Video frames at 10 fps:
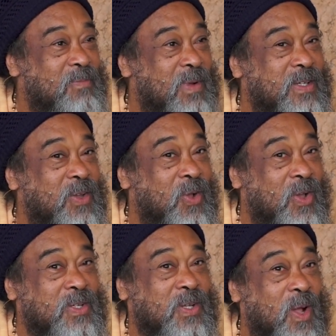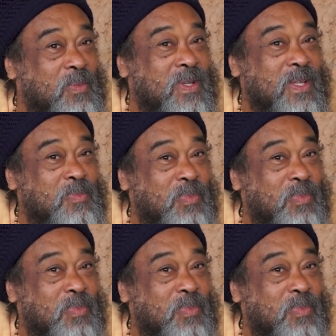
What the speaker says: but you're going to come to this